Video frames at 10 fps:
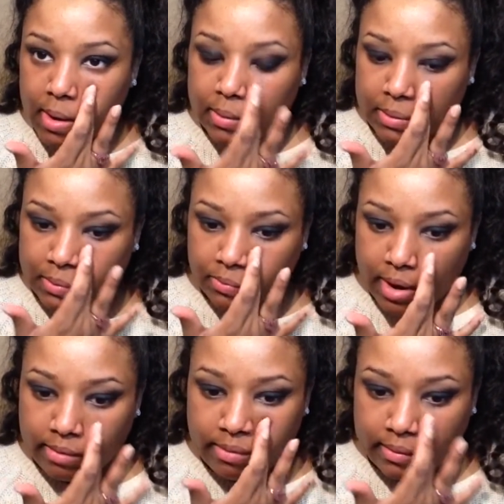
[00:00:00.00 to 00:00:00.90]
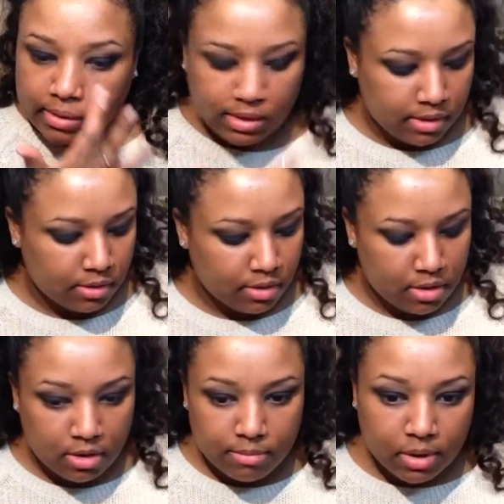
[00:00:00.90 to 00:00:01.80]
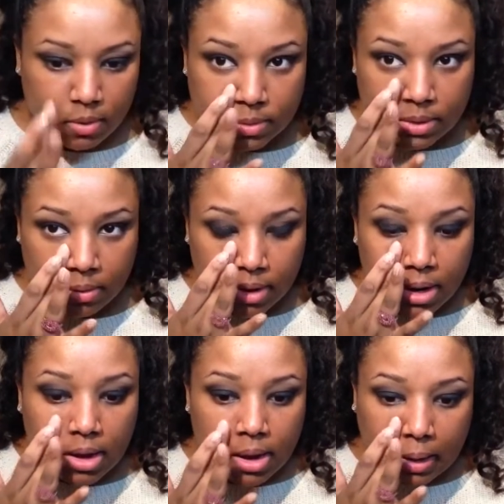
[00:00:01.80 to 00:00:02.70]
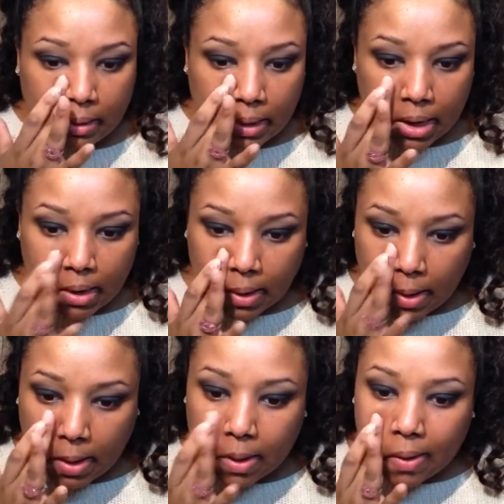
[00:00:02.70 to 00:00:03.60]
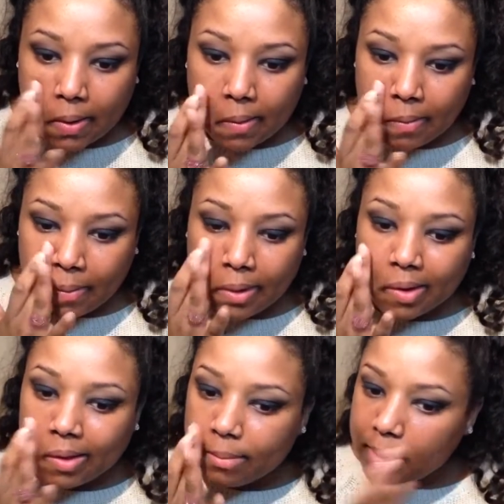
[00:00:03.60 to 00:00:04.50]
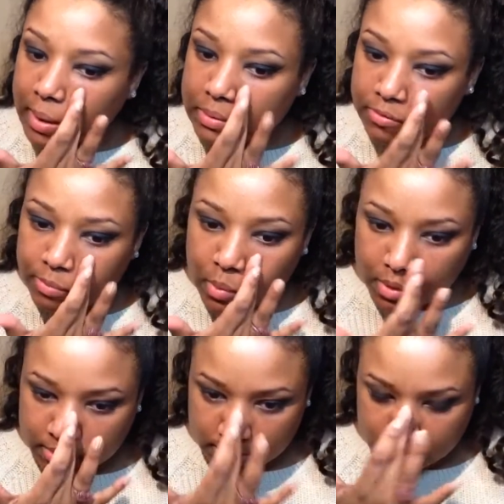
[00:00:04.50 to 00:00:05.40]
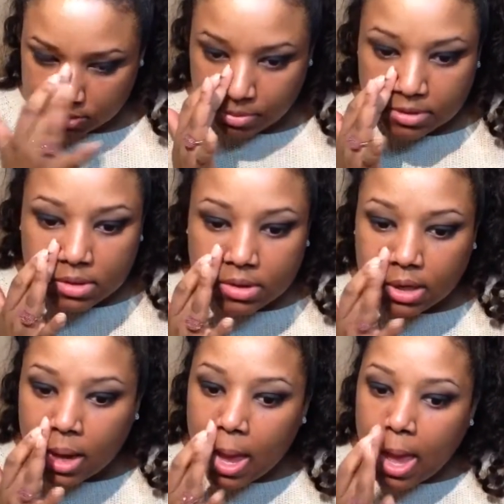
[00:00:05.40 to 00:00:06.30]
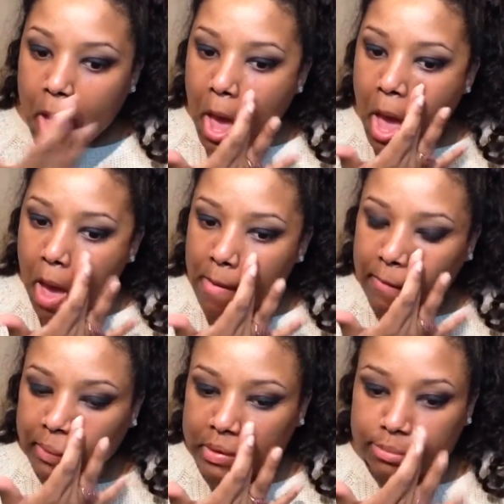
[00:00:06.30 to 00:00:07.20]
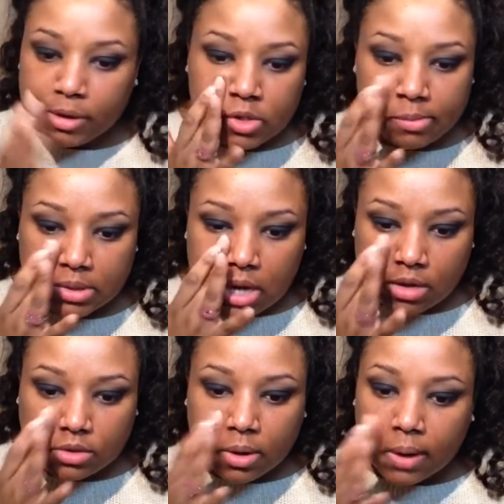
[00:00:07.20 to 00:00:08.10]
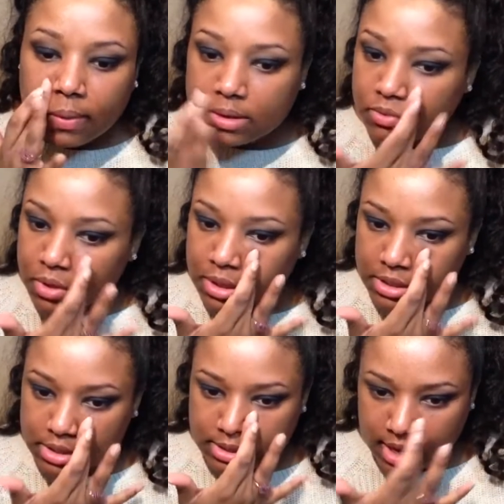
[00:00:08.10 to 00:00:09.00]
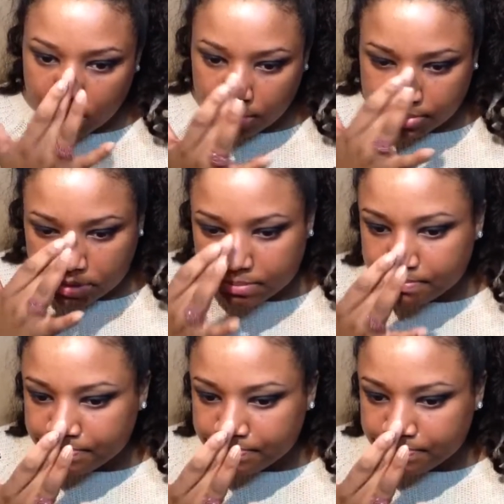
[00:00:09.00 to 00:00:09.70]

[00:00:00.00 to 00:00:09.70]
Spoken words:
just right around here, my nose area. I get really massive pores and just basically, this is by Derma Doctor and this really just helps,